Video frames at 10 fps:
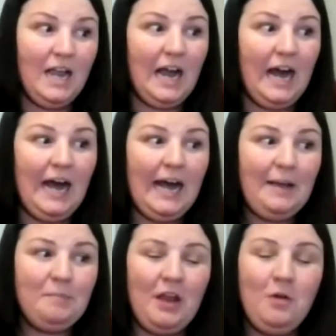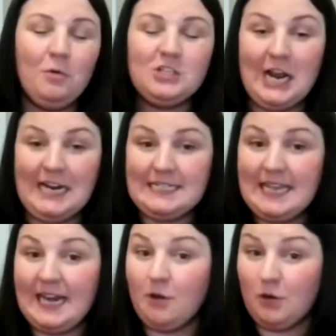We're trying to
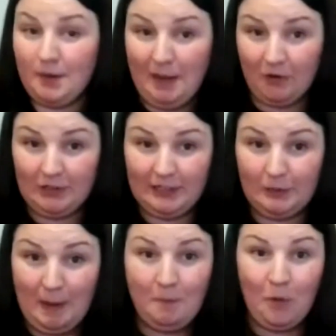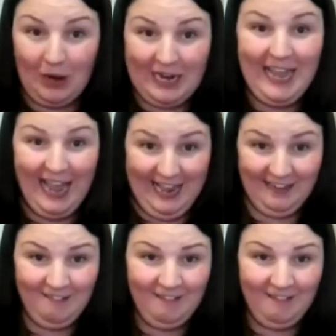get out and about a little bit more again.